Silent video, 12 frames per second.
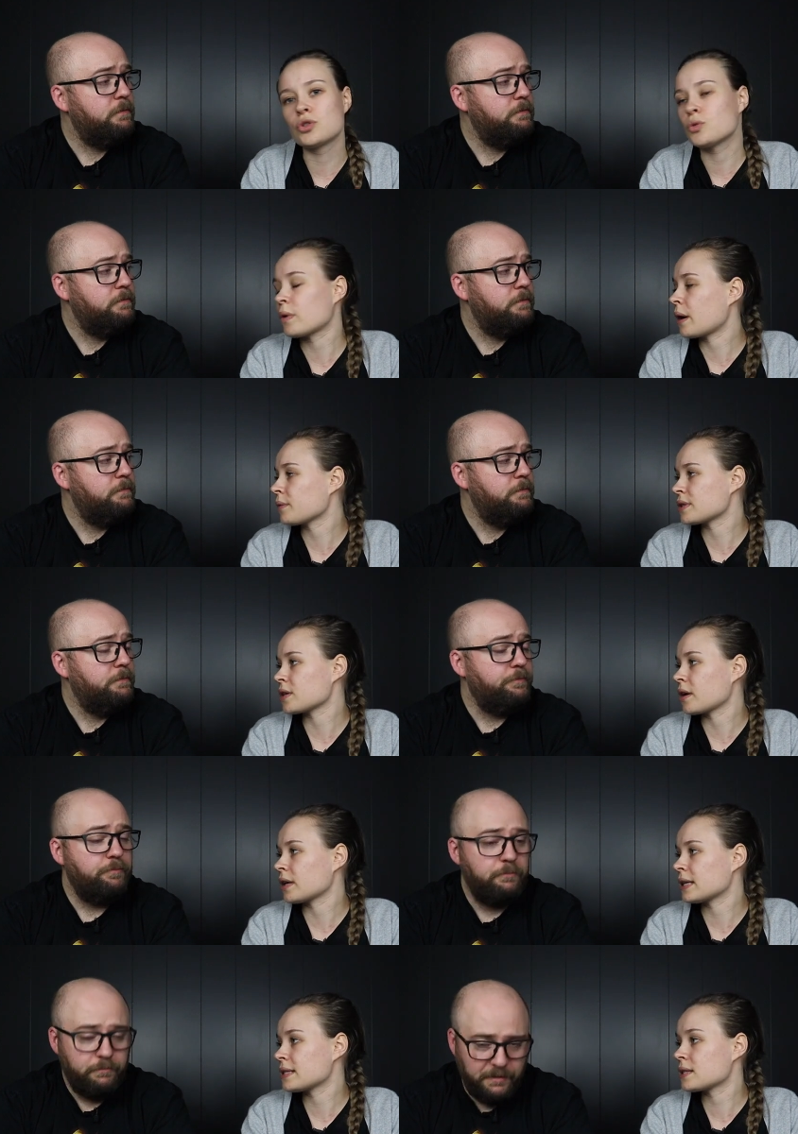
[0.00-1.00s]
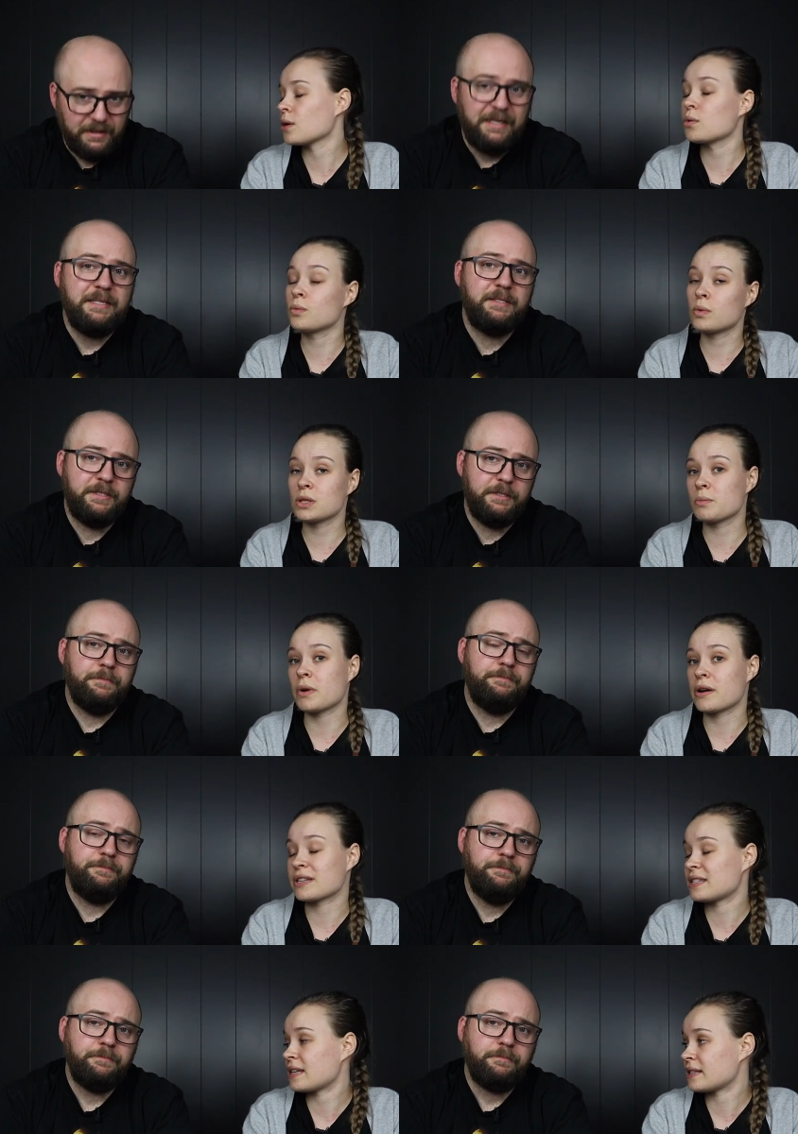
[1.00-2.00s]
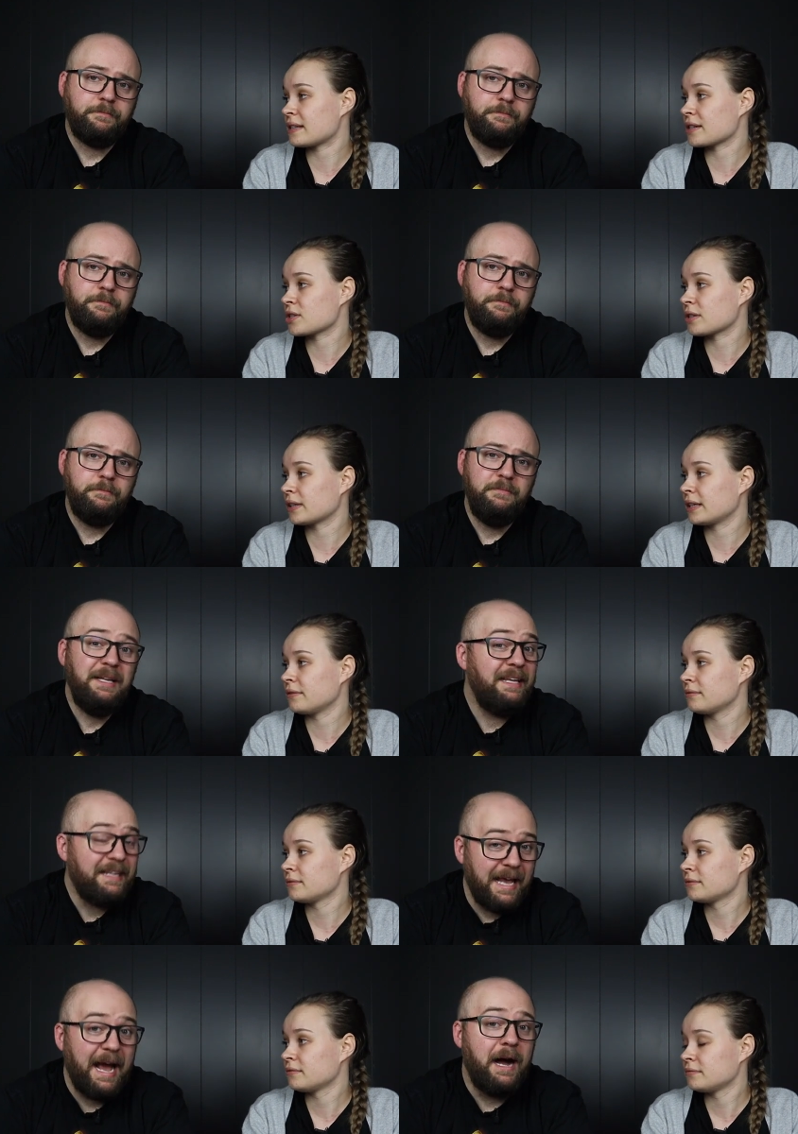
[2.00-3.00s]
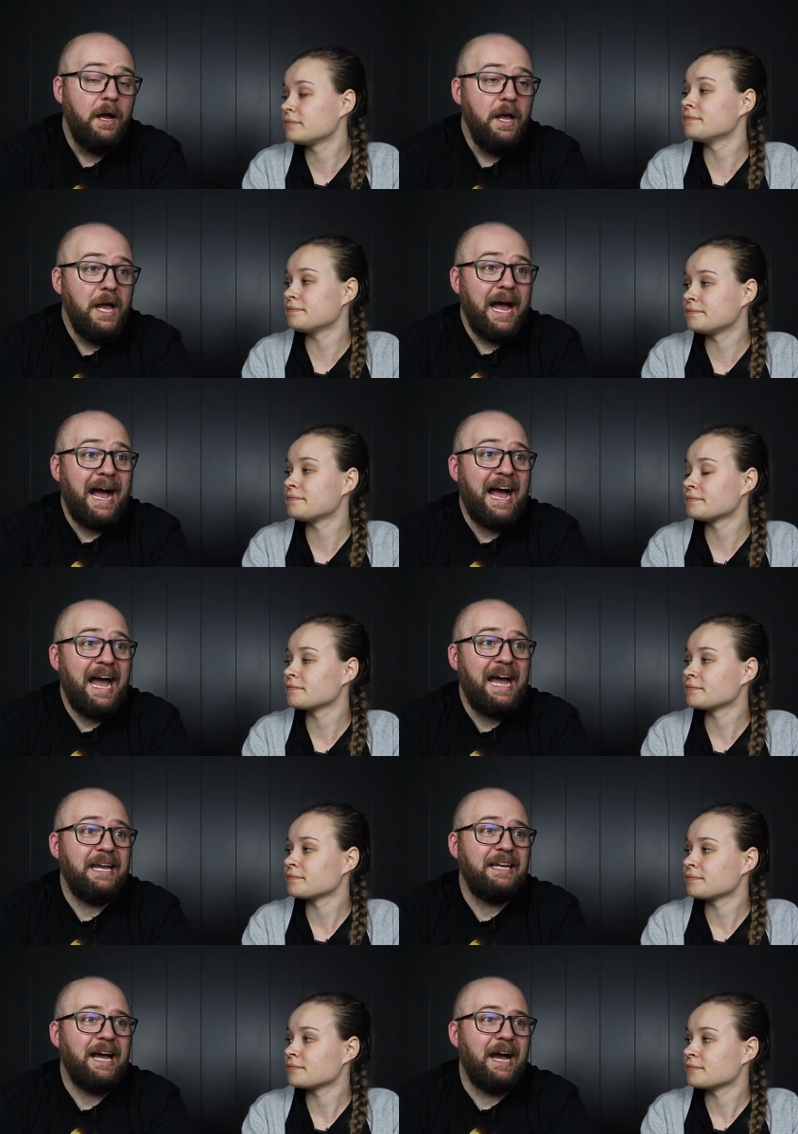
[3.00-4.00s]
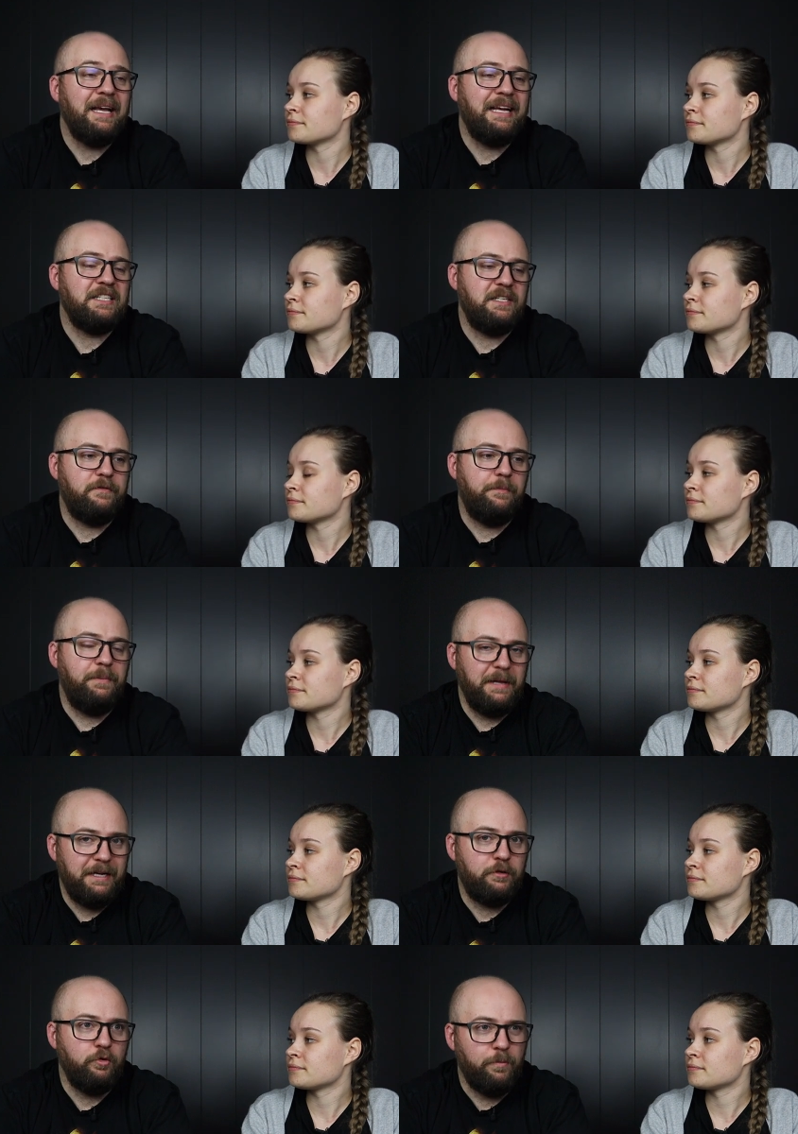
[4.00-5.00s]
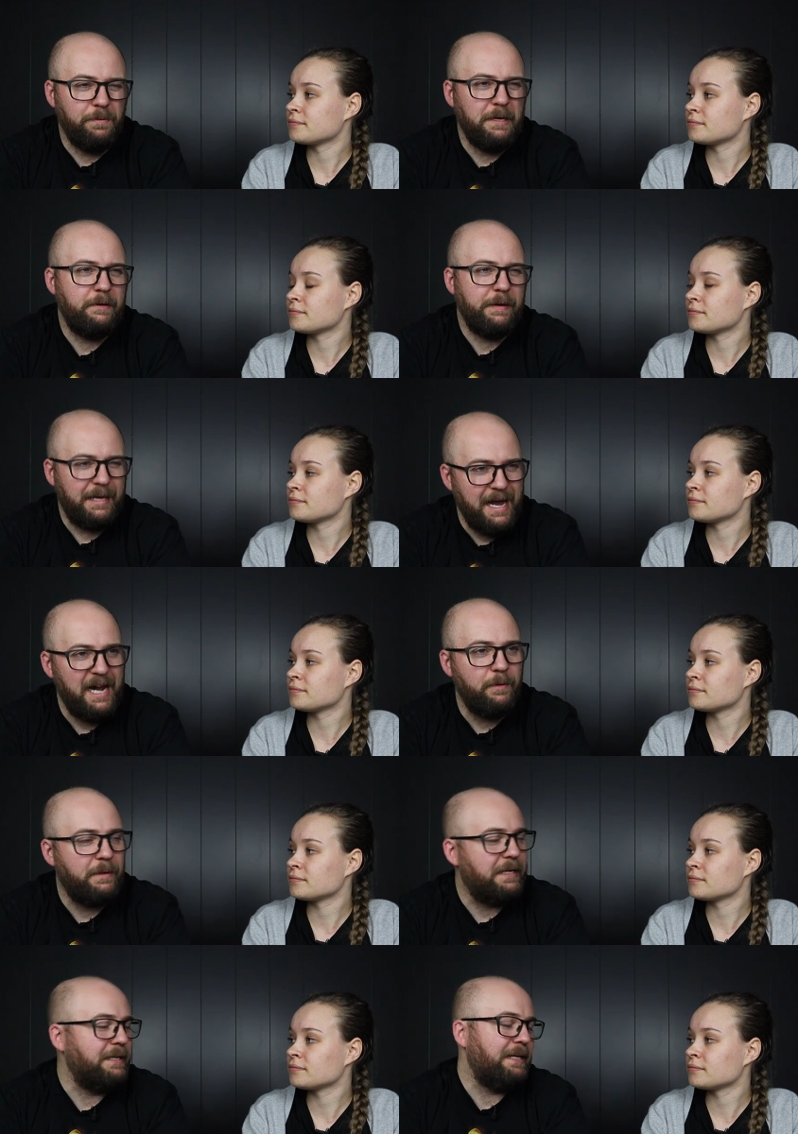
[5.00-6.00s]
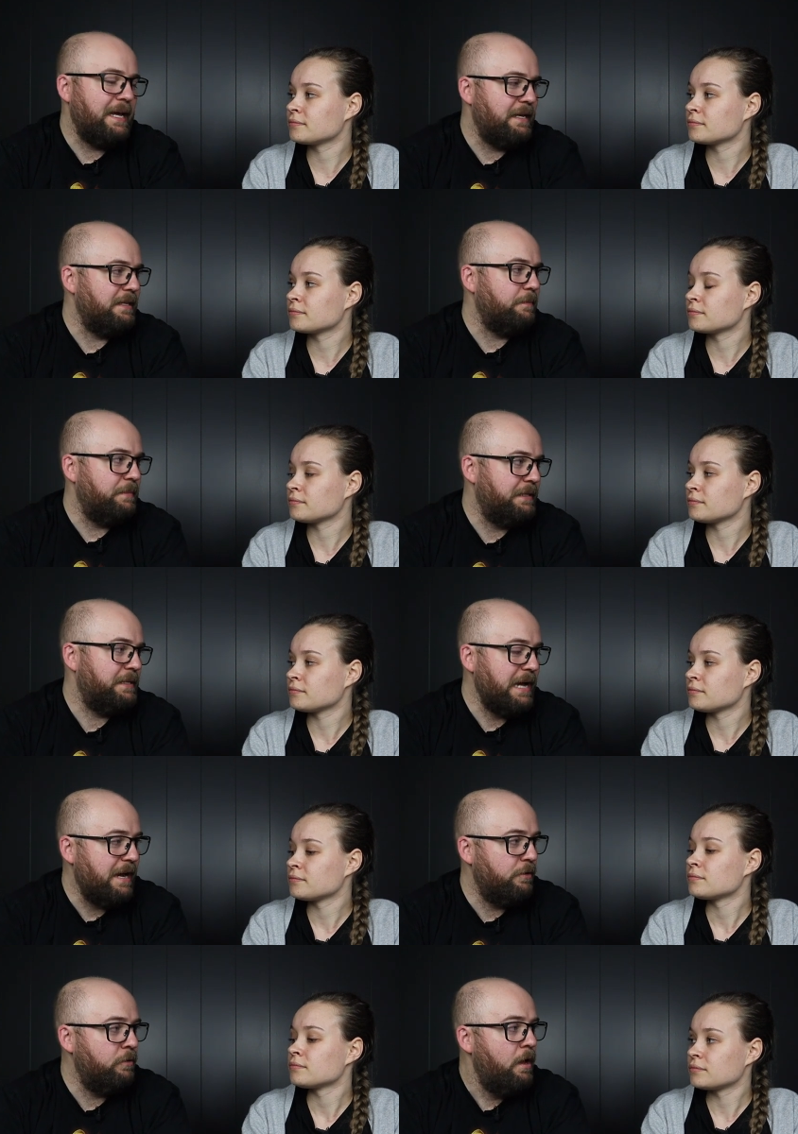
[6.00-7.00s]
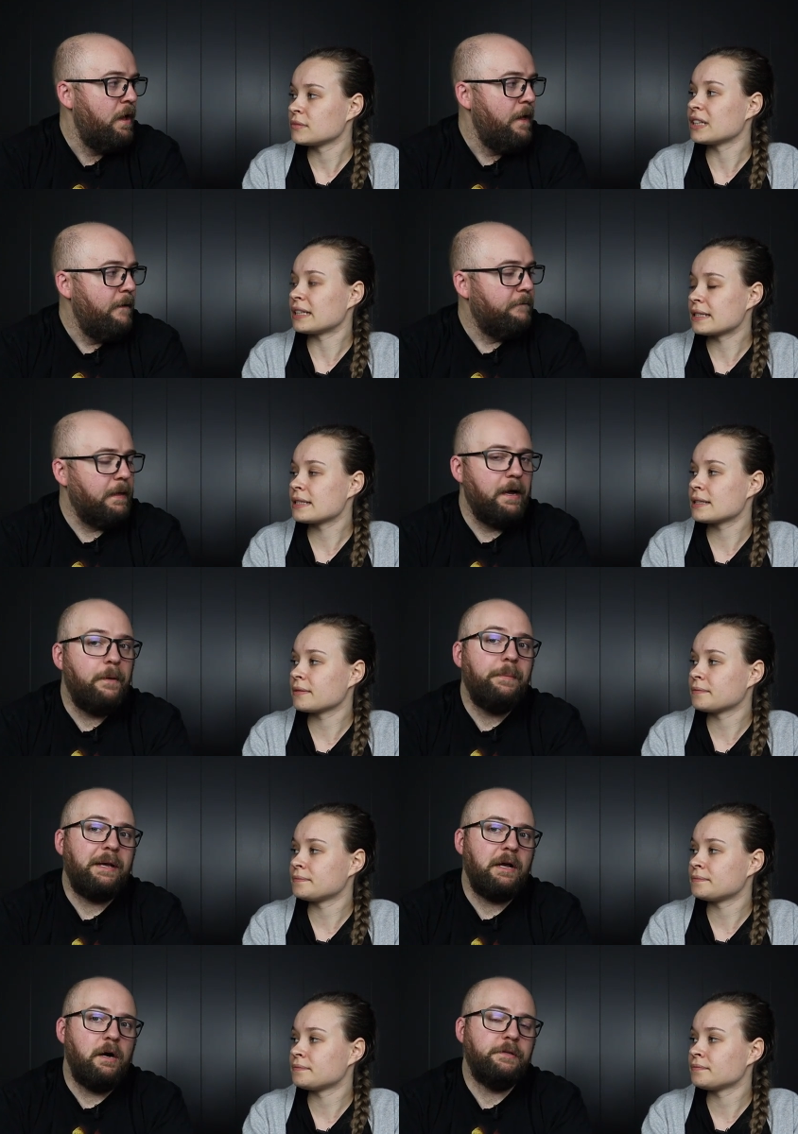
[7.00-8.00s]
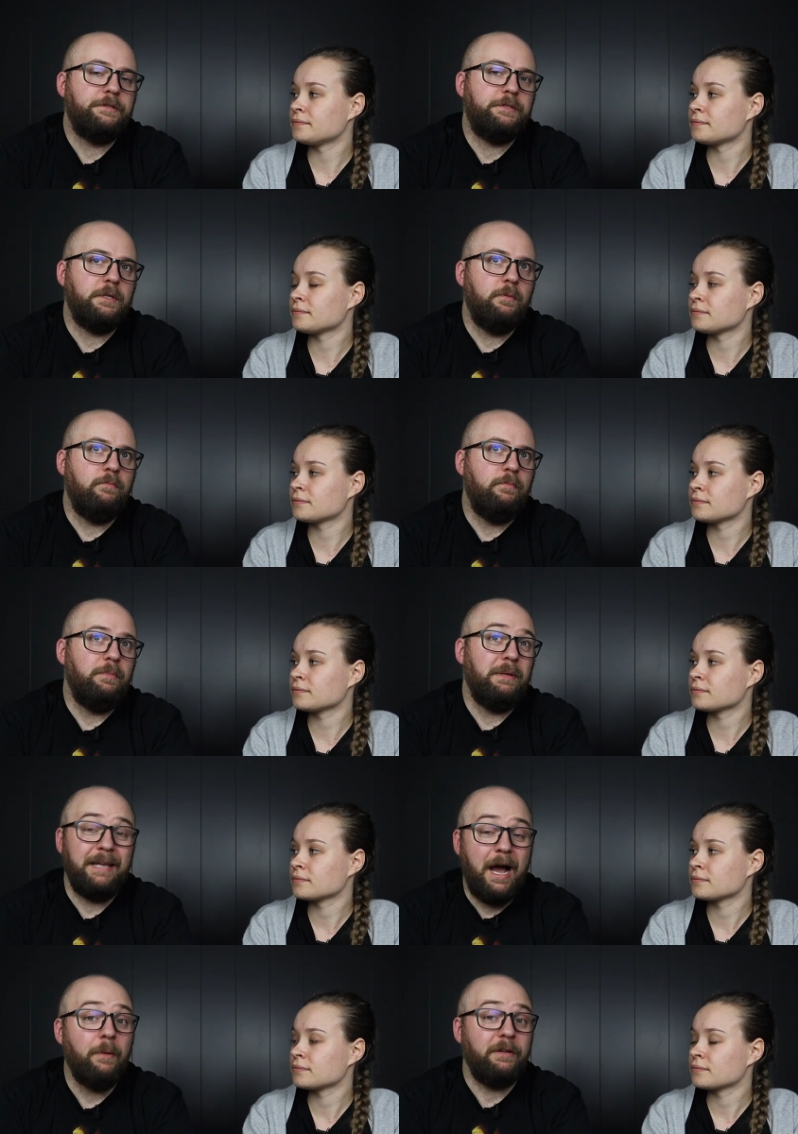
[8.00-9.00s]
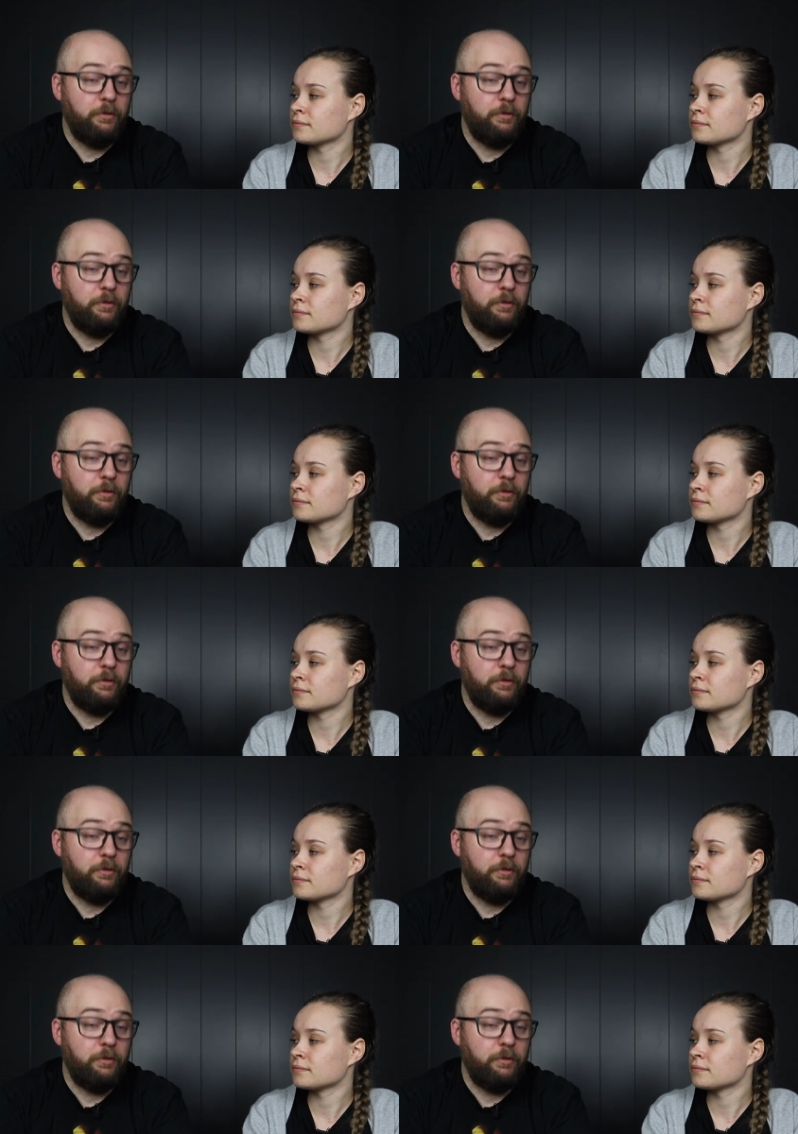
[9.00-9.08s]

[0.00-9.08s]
Speaker 1: two hours on it. So yes. what the box says actually. Yeah,
Speaker 2: mm. and I guess if you play a two player again, we can get it a bit down. Yes. Uh, because uh, now